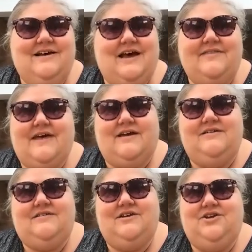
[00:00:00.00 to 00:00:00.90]
And that
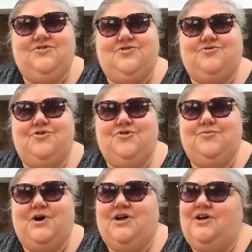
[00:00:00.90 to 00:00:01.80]
continued through
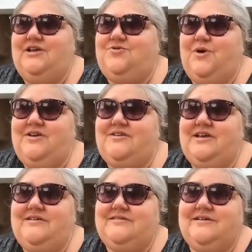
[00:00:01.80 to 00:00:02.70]
my early
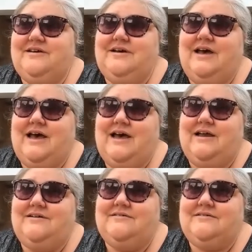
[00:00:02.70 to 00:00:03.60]
20s,
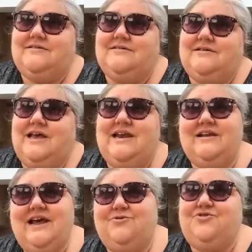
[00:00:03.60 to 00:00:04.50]
and in
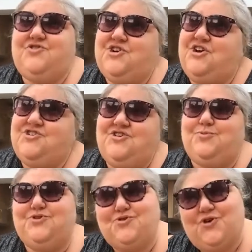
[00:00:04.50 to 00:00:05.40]
and out of churches,
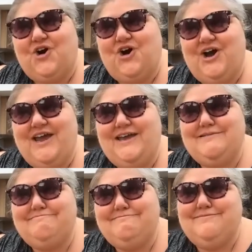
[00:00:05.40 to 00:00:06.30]
would try
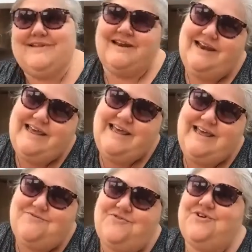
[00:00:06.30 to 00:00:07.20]
and
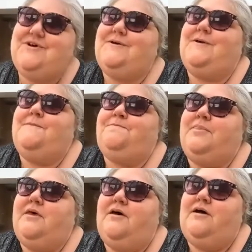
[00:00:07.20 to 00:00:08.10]
leave.
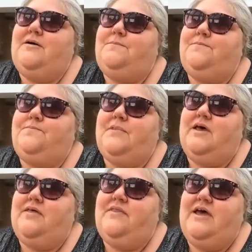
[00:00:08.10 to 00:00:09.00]
And
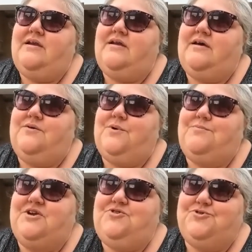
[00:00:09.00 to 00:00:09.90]
then when
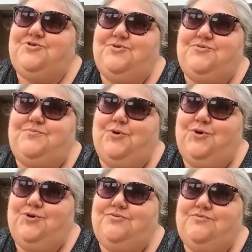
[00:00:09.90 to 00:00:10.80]
my daughter was
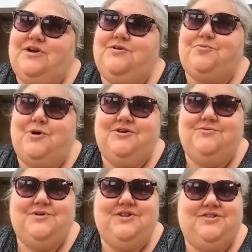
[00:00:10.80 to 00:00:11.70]
born, when I was
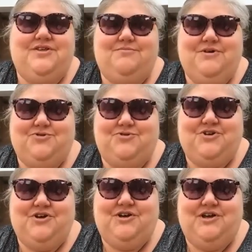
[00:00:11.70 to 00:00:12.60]
pregnant with my
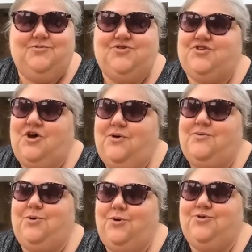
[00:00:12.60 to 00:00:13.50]
daughter, it was so
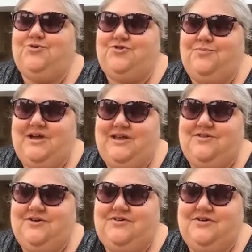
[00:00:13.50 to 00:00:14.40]
important to me that